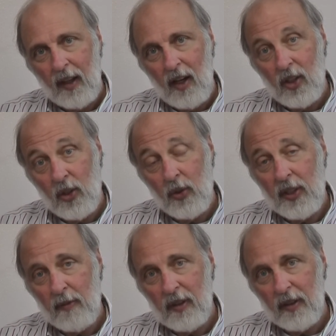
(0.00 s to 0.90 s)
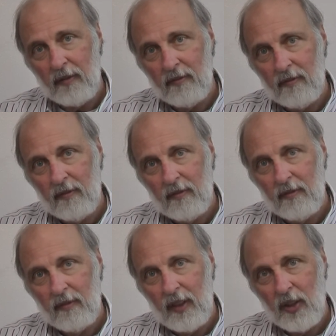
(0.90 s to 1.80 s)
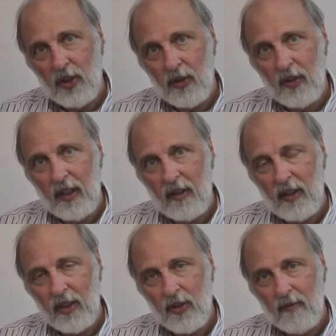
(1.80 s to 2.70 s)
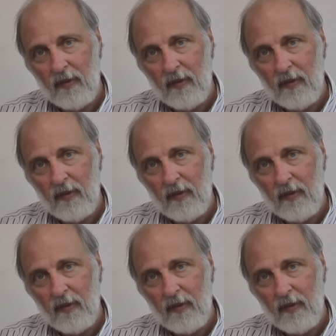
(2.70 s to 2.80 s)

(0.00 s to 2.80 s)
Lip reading: are too similar in certain areas.